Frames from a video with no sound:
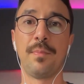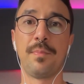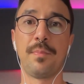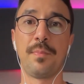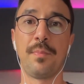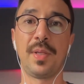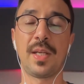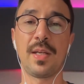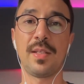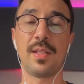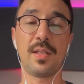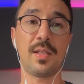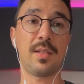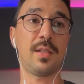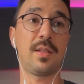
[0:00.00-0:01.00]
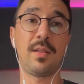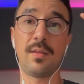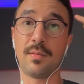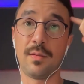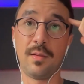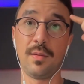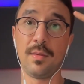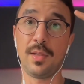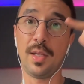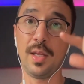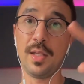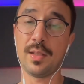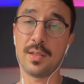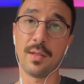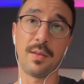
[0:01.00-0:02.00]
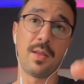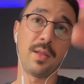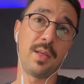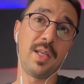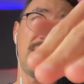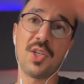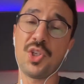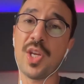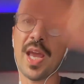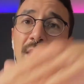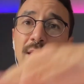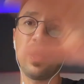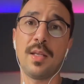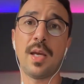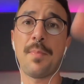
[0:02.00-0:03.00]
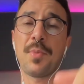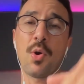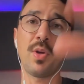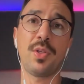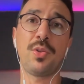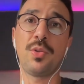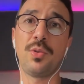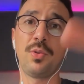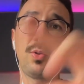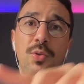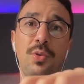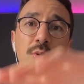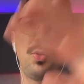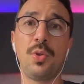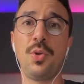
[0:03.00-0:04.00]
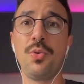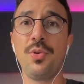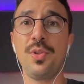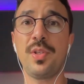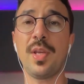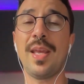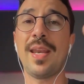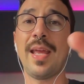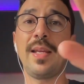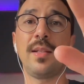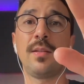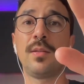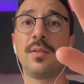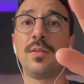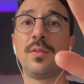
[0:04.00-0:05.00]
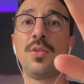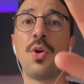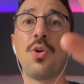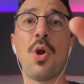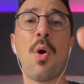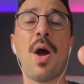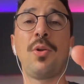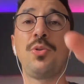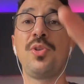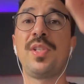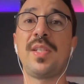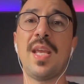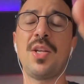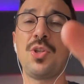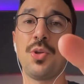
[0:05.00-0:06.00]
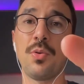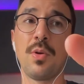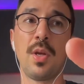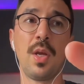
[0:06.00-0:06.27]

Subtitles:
Because in the chat I'm going to lose, and I don't know how to send you.